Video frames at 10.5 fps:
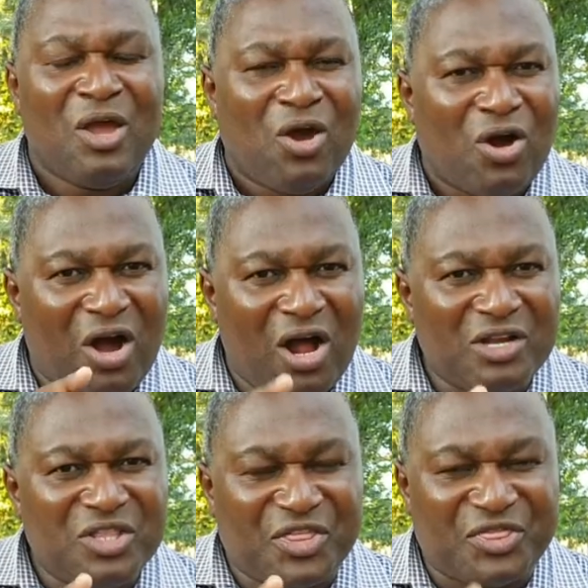all
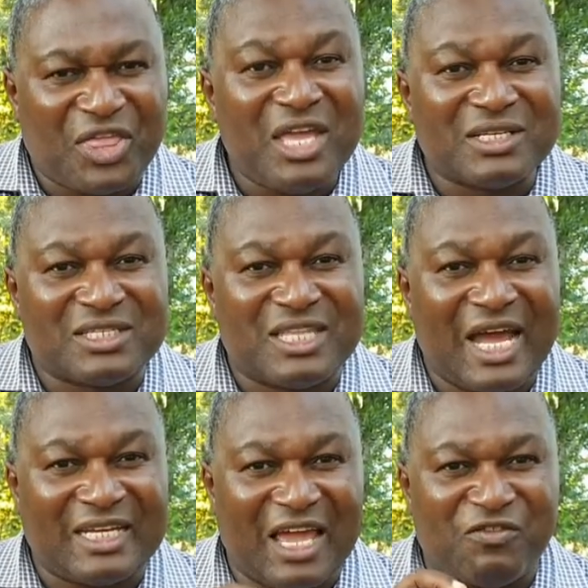the things
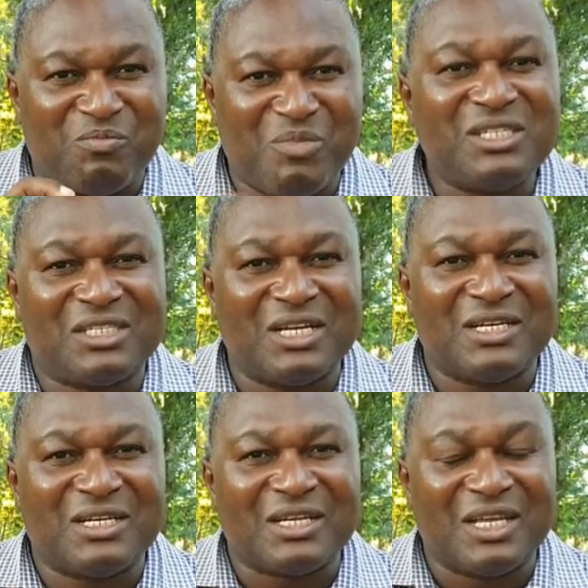that I've
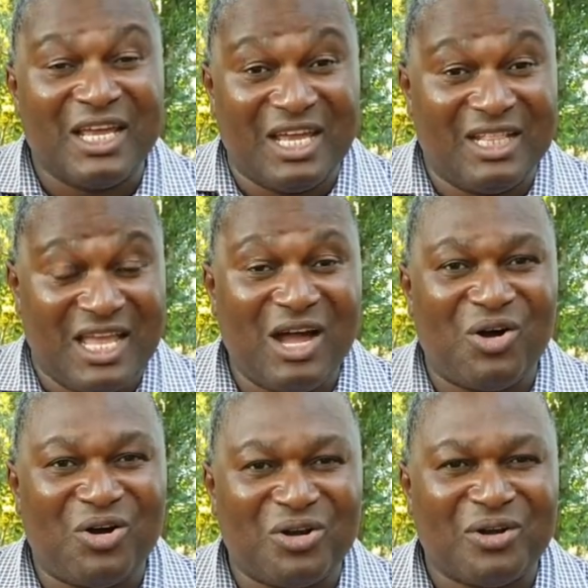mentioned earlier
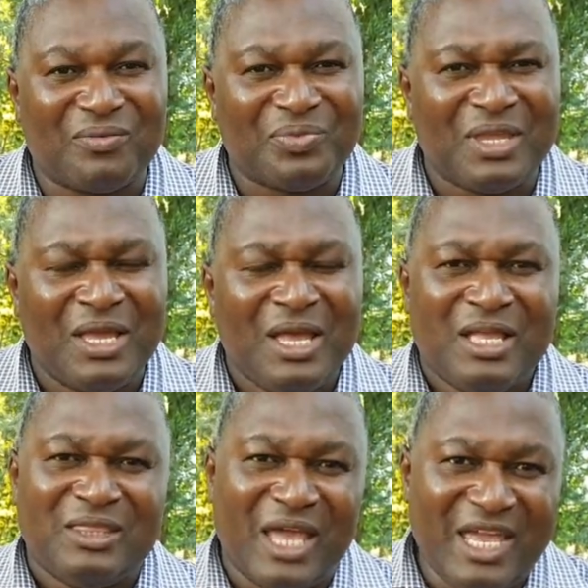on,
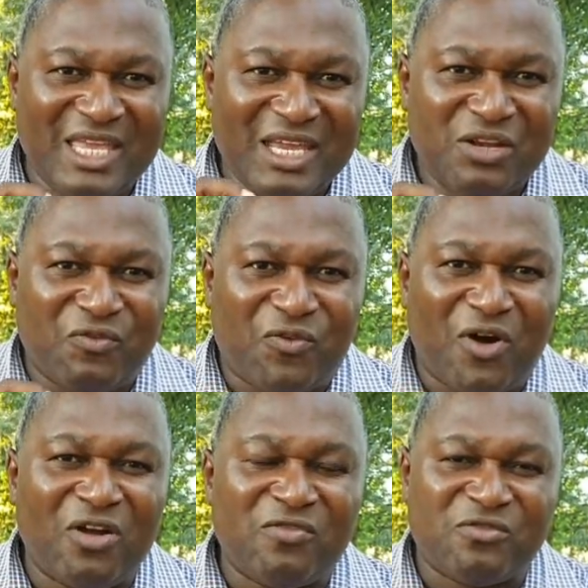they
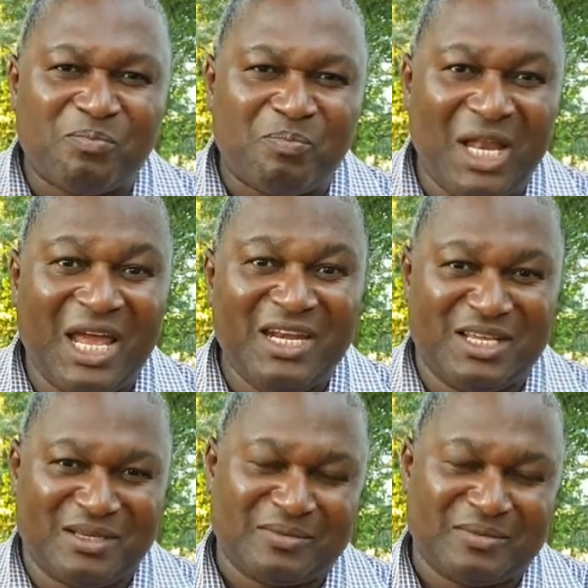involve planning.